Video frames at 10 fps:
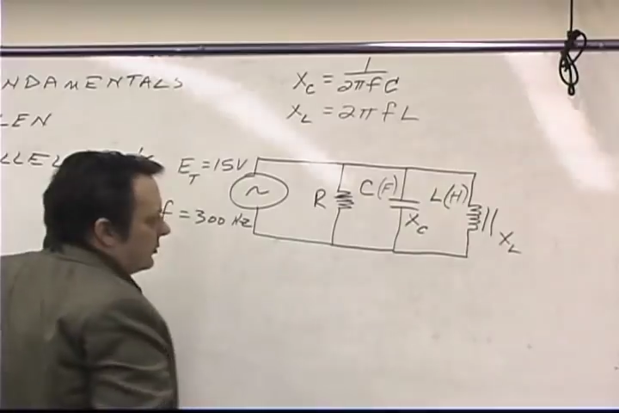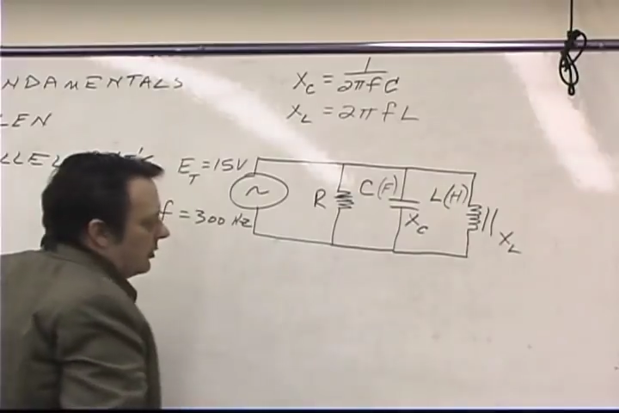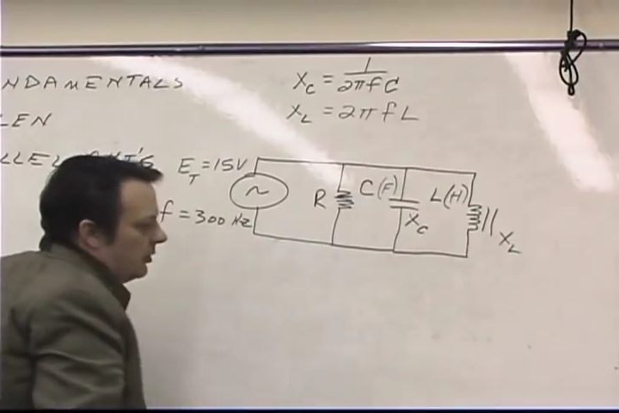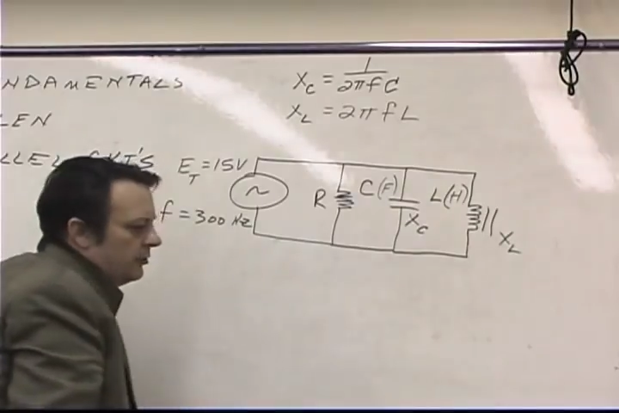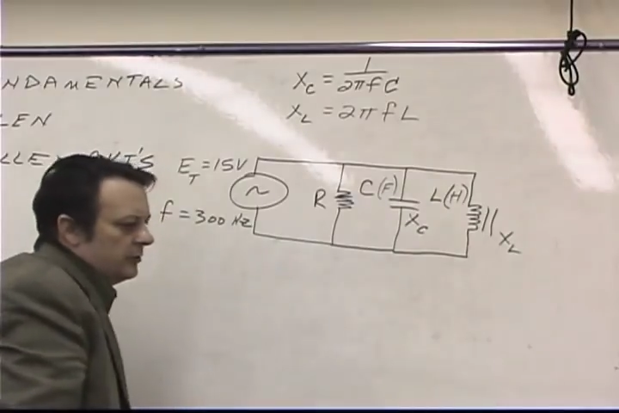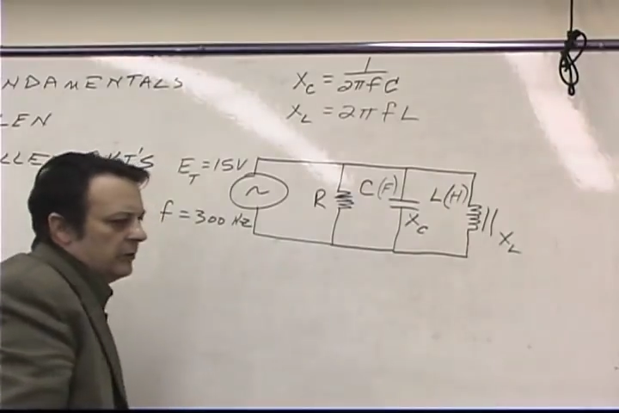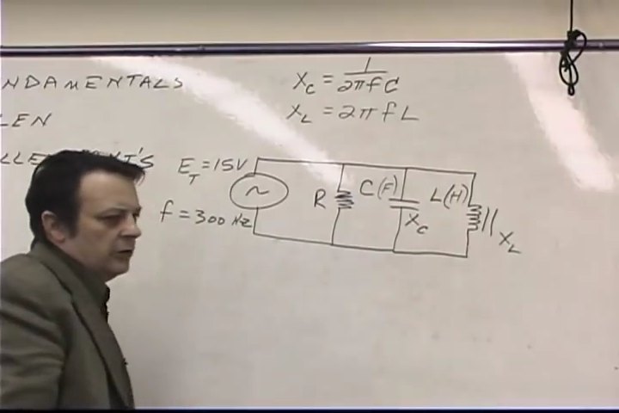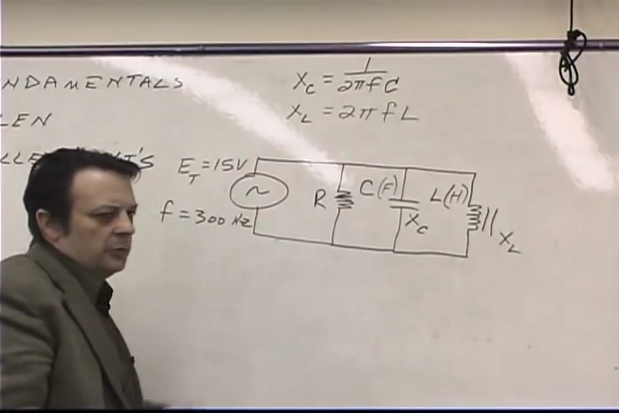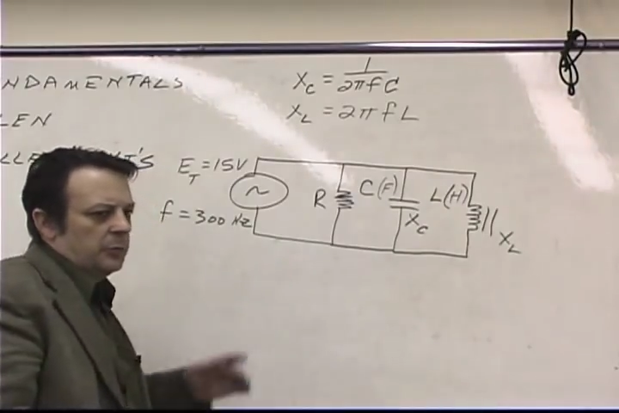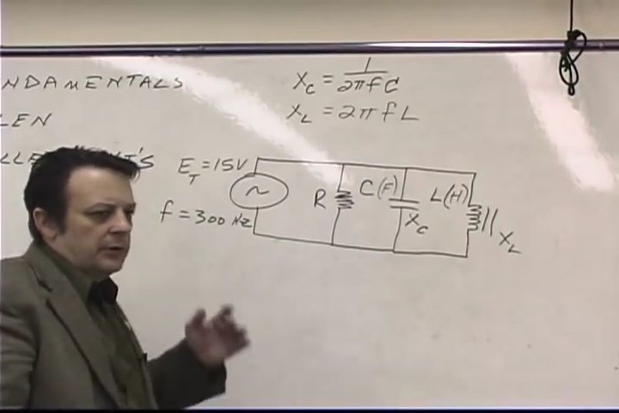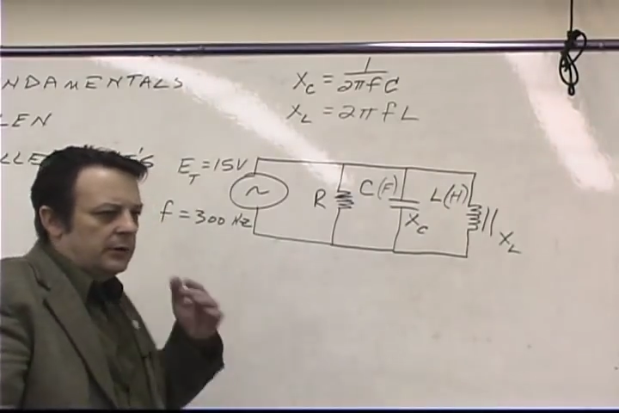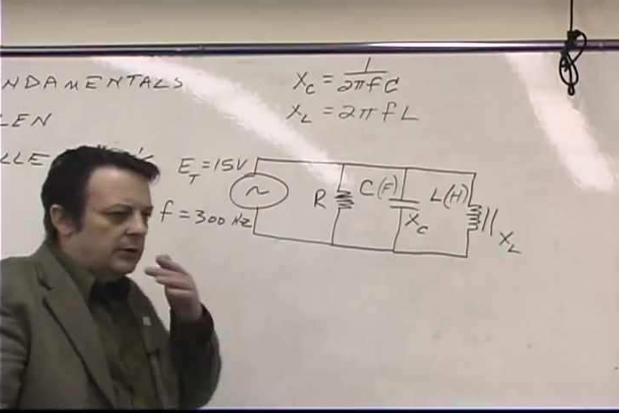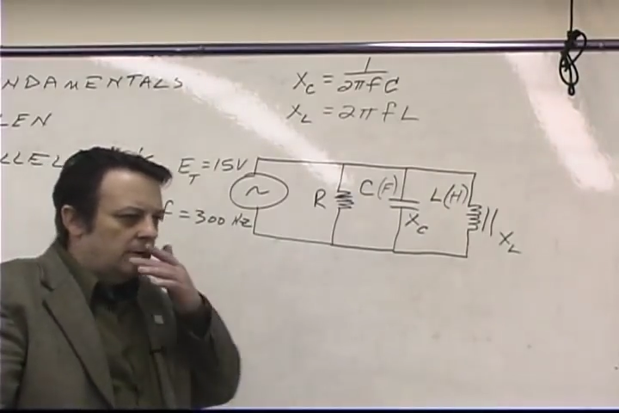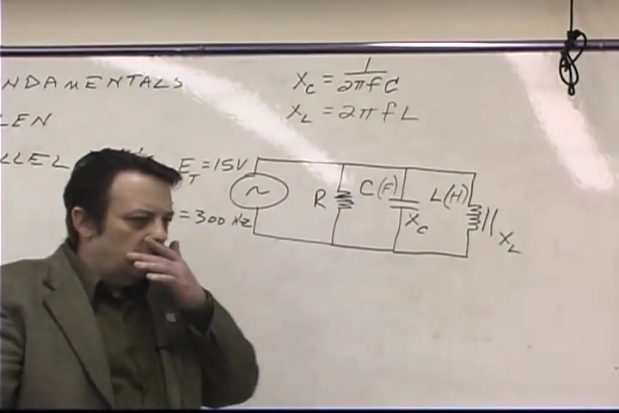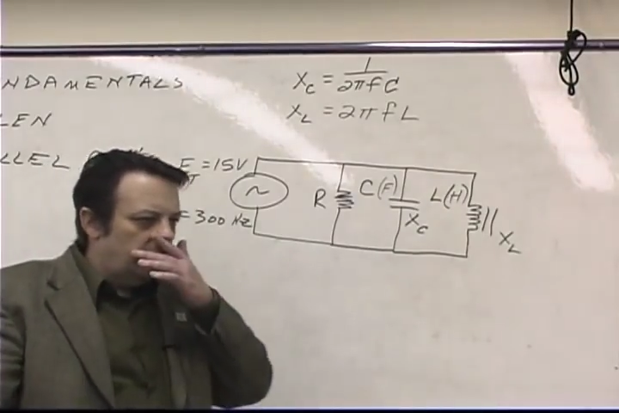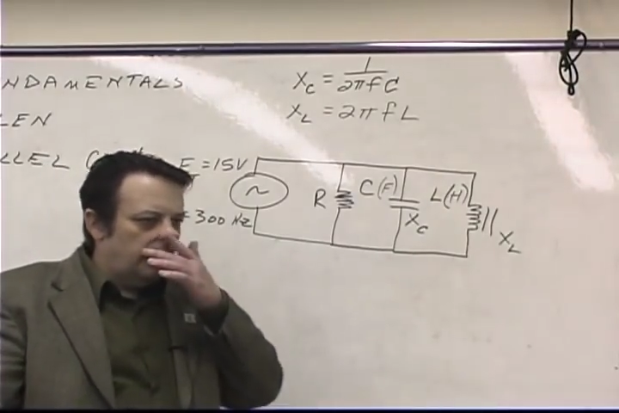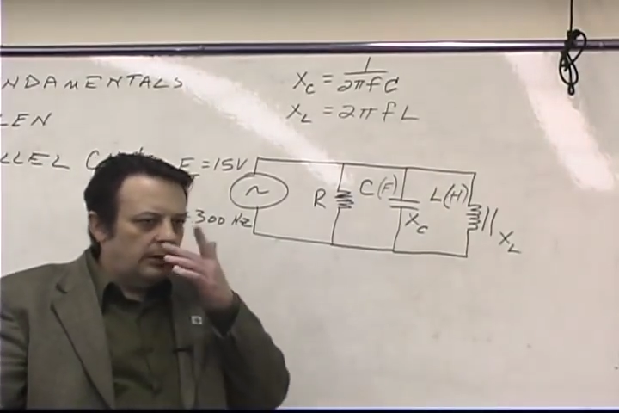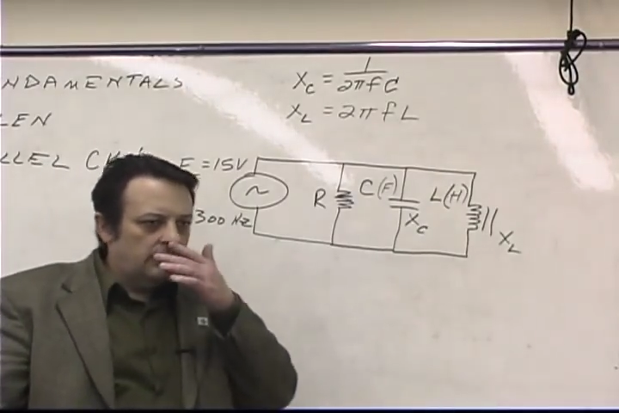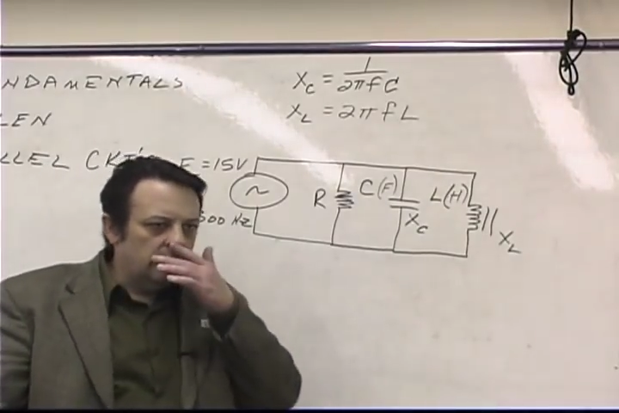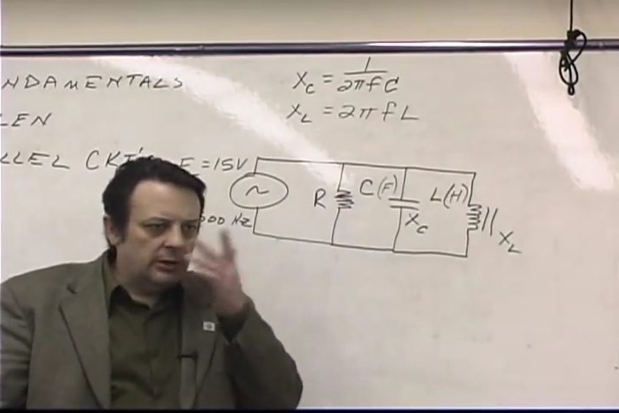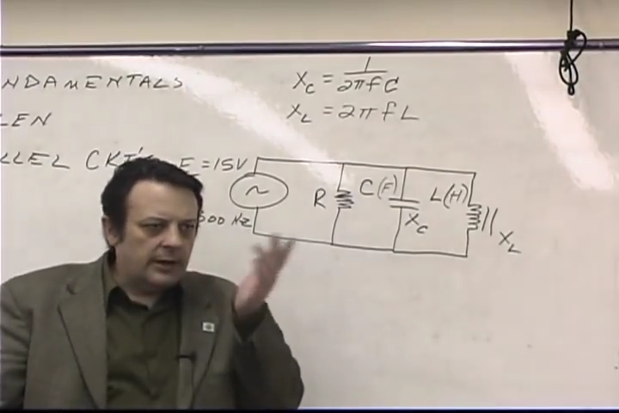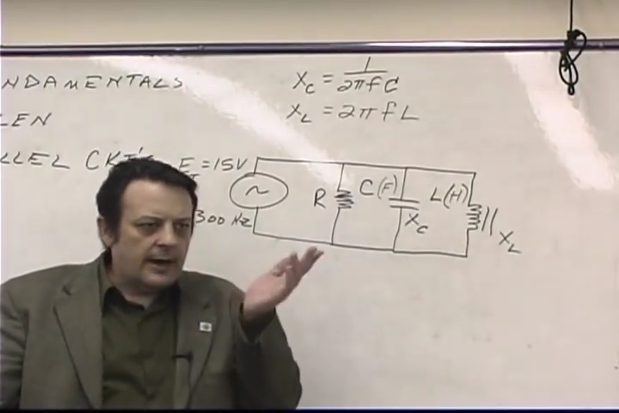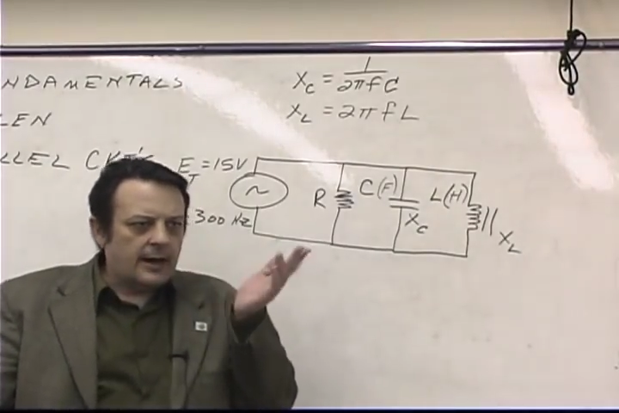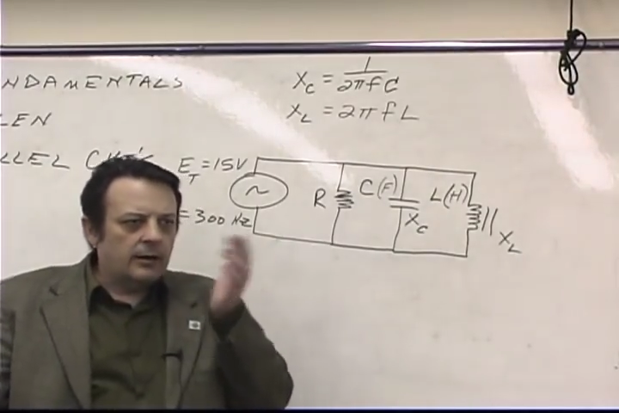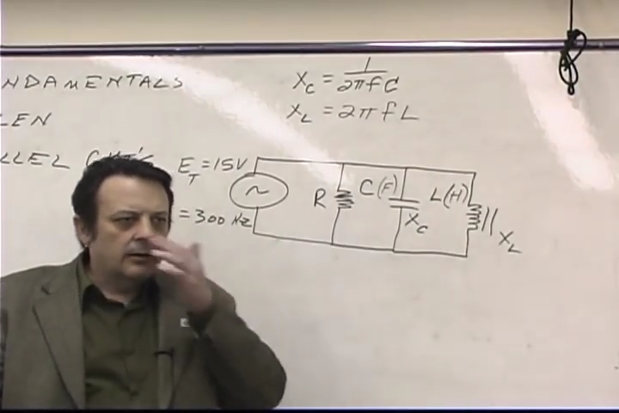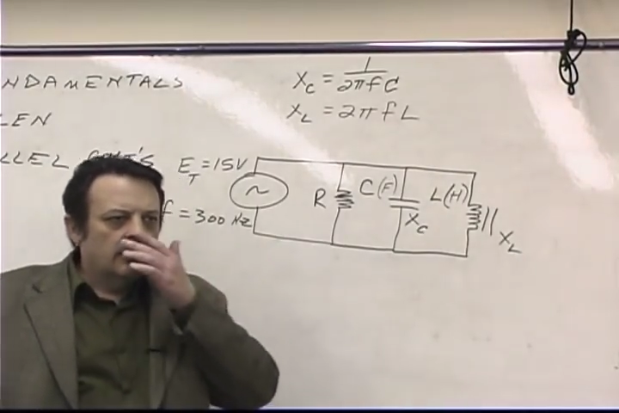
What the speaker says: closed loop we look at,